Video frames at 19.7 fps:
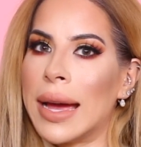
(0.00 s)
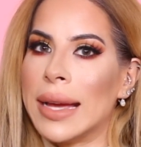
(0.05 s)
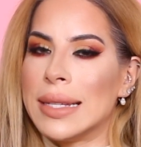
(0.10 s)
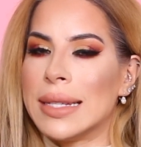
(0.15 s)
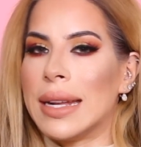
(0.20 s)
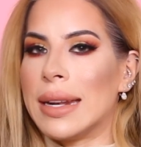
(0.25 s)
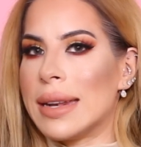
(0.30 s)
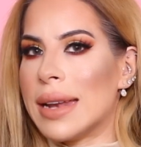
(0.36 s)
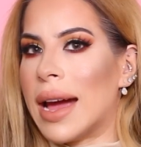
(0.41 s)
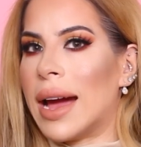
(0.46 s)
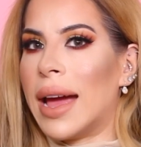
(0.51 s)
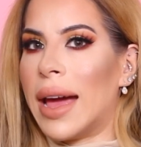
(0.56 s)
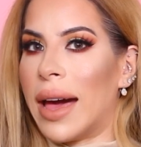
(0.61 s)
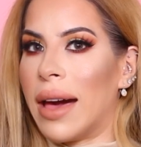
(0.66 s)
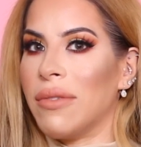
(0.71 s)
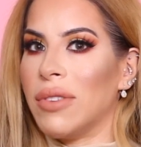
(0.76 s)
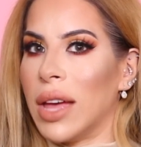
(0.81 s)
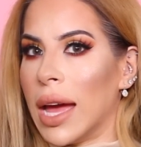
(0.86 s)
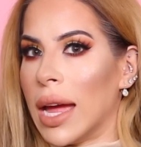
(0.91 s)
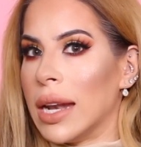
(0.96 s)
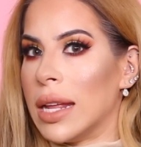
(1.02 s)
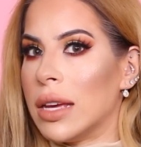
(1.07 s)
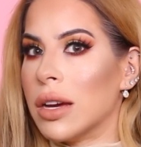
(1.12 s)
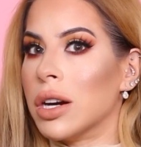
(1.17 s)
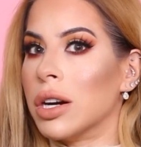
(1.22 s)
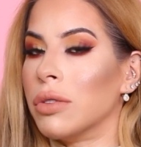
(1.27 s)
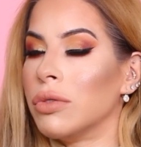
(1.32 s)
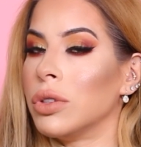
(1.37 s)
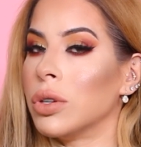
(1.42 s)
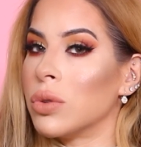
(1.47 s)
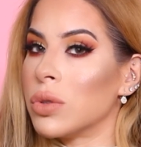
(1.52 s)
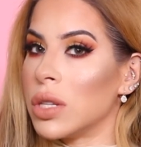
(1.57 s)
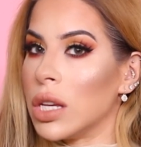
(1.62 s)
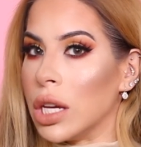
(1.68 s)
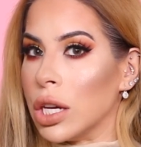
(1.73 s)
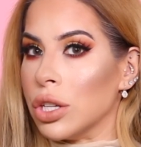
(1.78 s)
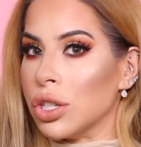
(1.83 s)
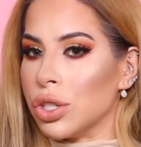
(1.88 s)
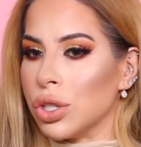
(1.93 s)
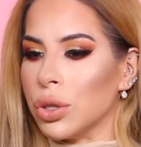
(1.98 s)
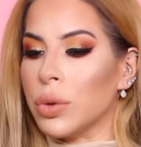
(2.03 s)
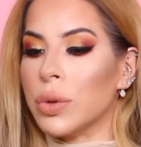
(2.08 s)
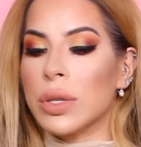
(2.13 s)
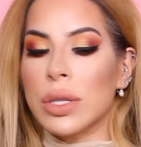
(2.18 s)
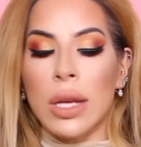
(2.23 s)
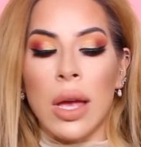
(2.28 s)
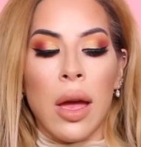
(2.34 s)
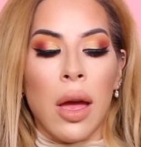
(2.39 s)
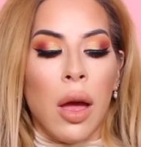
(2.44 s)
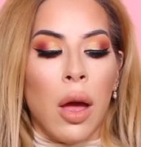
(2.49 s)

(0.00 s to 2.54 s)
I did not have any of those issues.